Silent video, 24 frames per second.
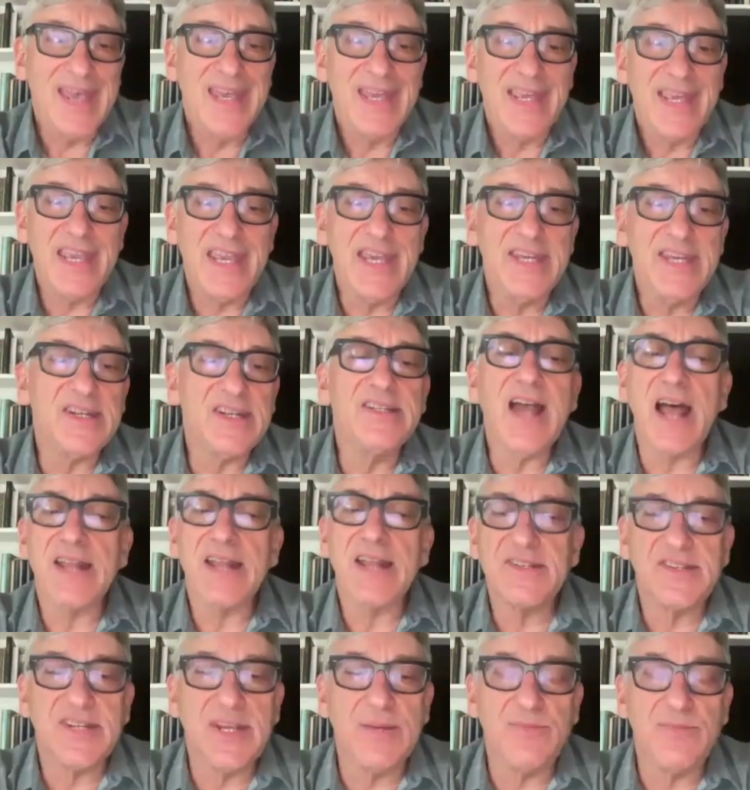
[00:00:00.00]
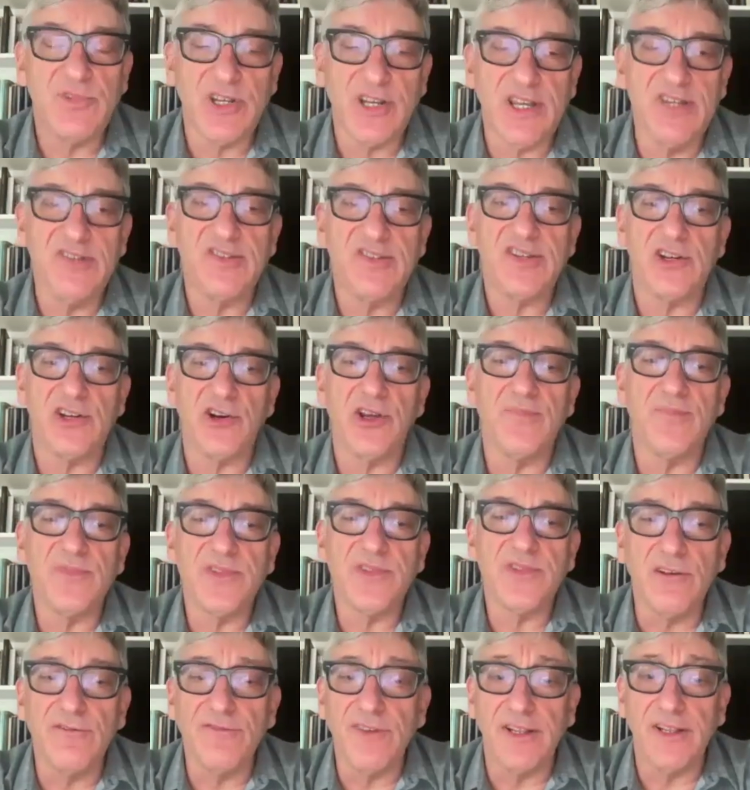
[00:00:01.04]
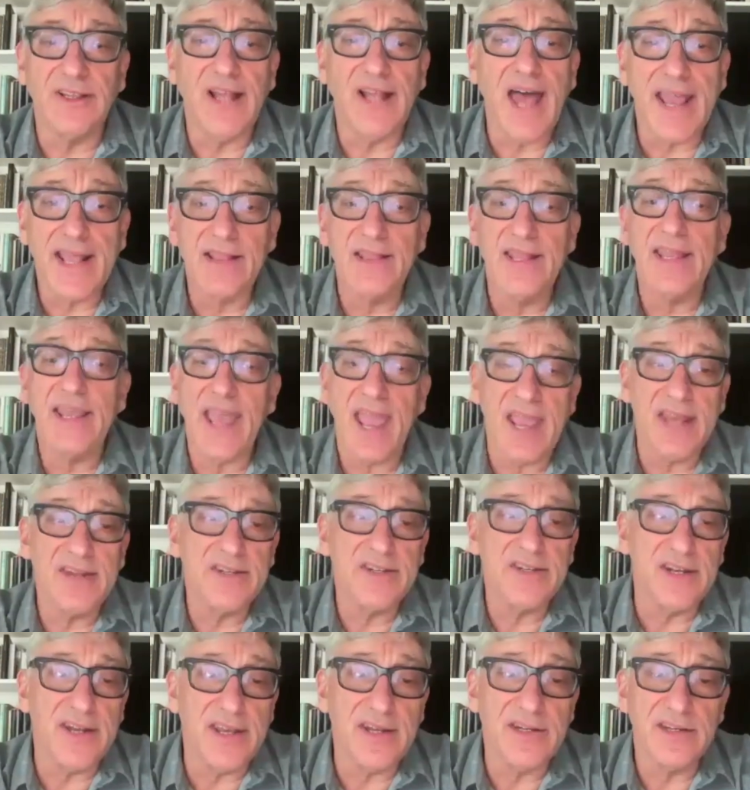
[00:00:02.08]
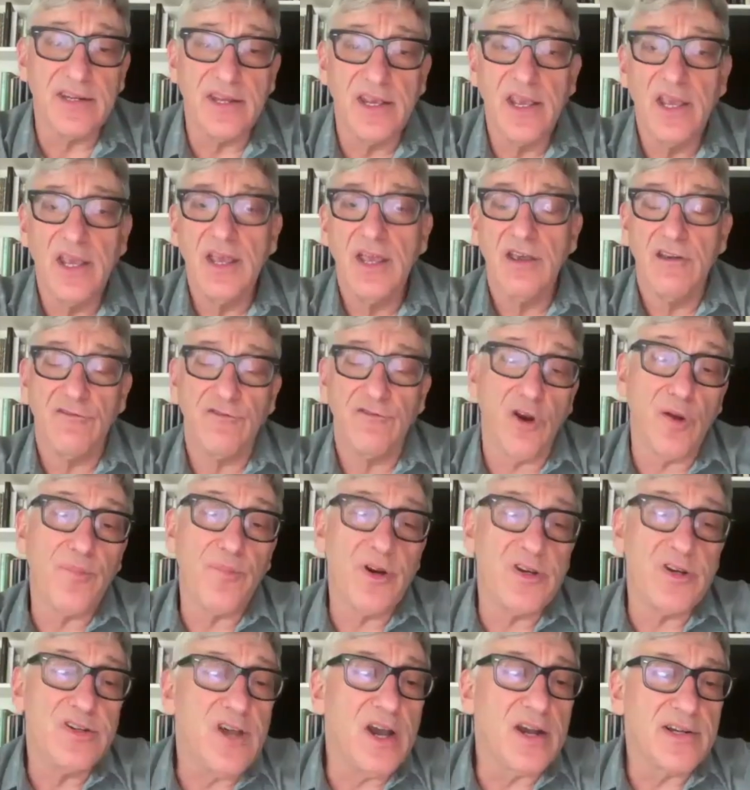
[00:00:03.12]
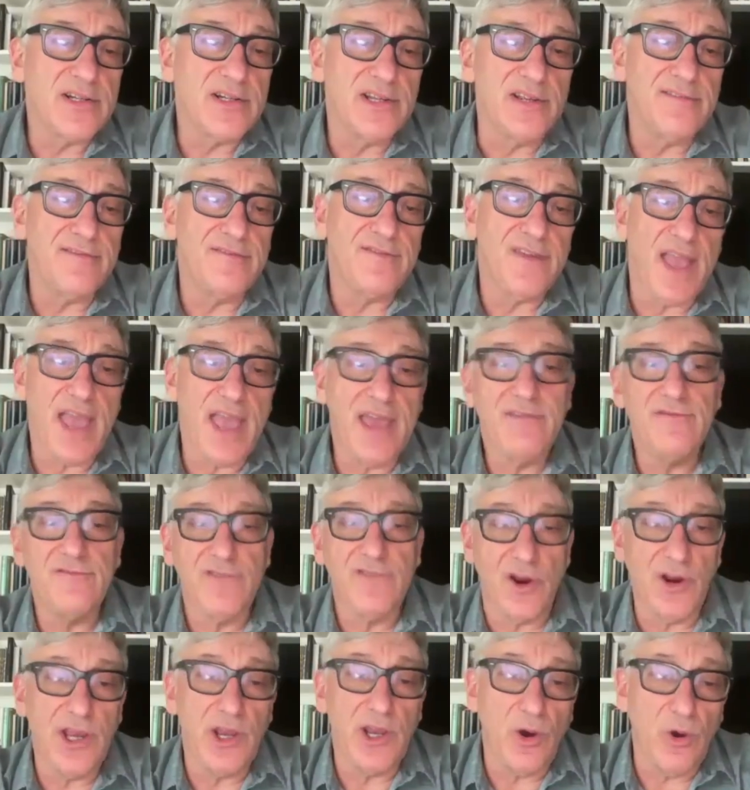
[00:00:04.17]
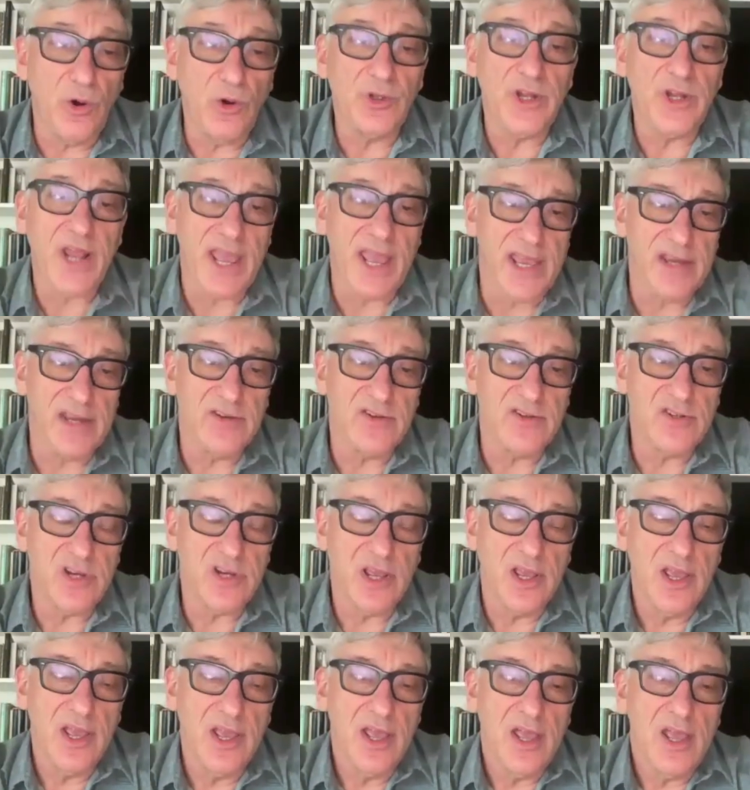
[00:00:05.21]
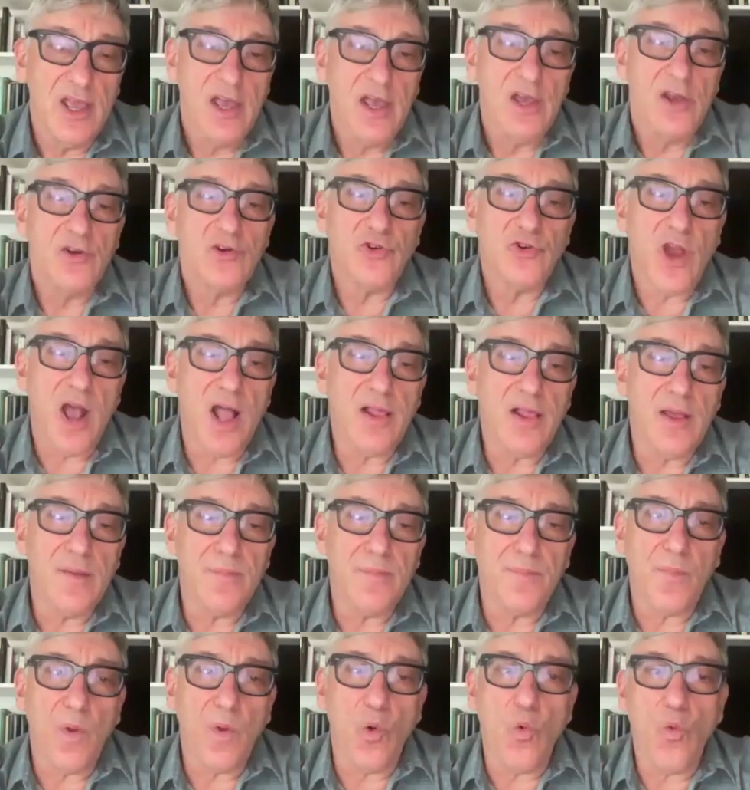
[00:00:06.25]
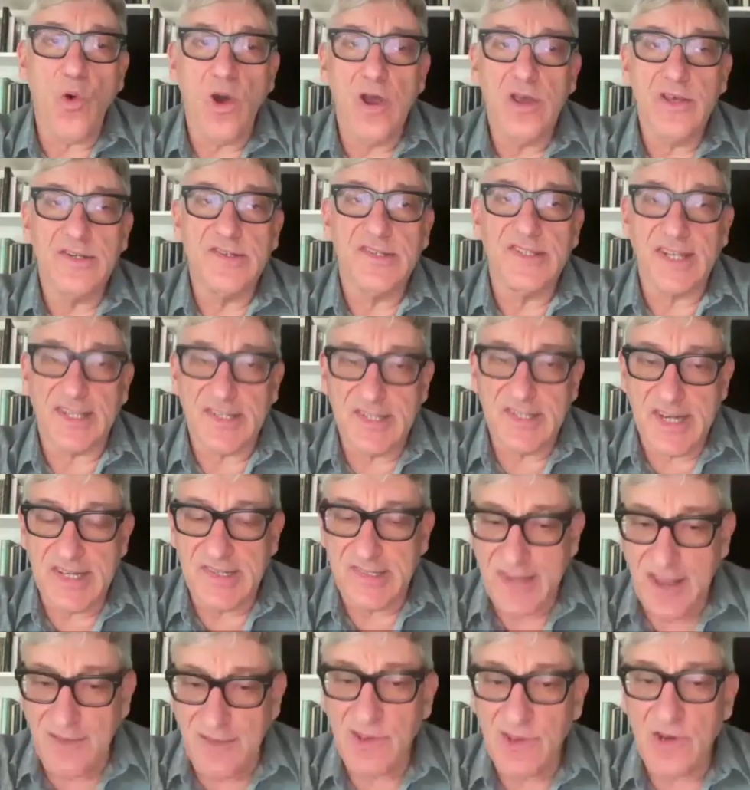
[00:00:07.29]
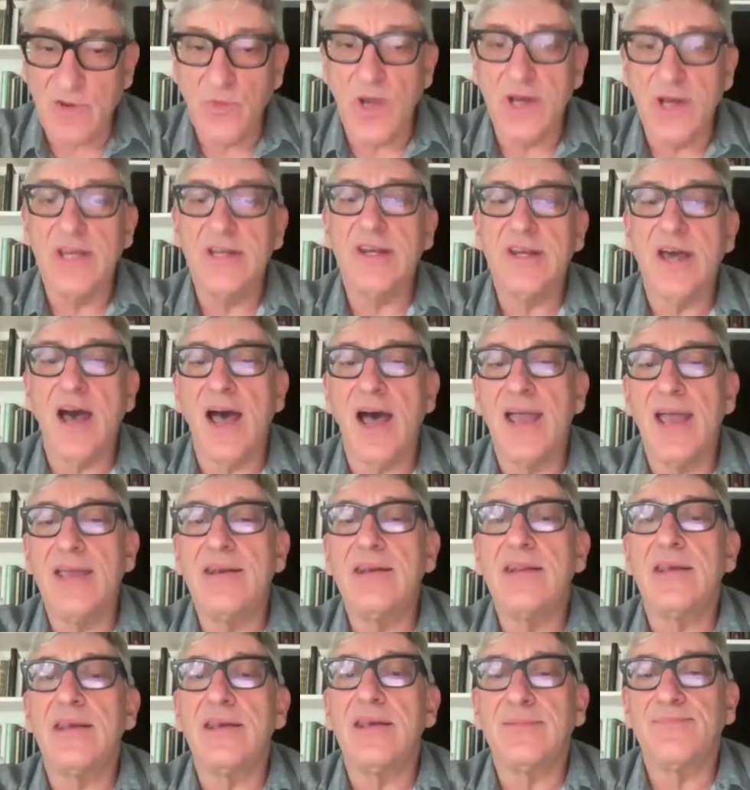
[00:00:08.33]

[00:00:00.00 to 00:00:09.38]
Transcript: He did not seem to consider himself a likely candidate for a productive and very old age. Trollope was 67 when he died.